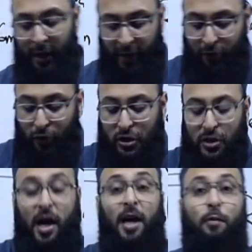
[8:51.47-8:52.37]
If you
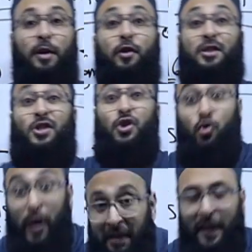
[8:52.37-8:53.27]
start with your
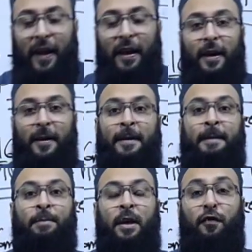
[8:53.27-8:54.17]
strength area,
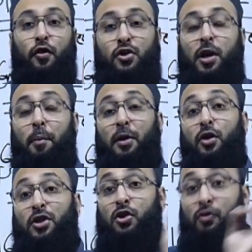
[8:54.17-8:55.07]
if you start with your
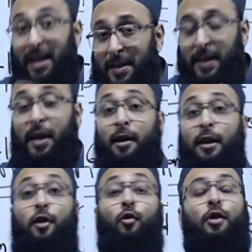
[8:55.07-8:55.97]
strength
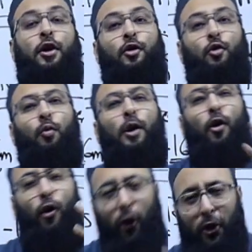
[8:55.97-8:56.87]
CRQ, you will
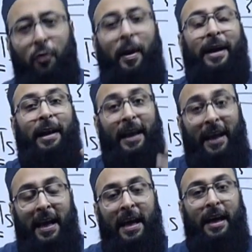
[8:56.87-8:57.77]

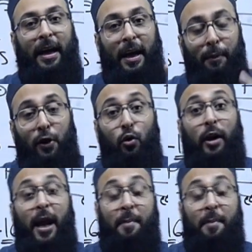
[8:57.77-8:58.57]
automatically able to grab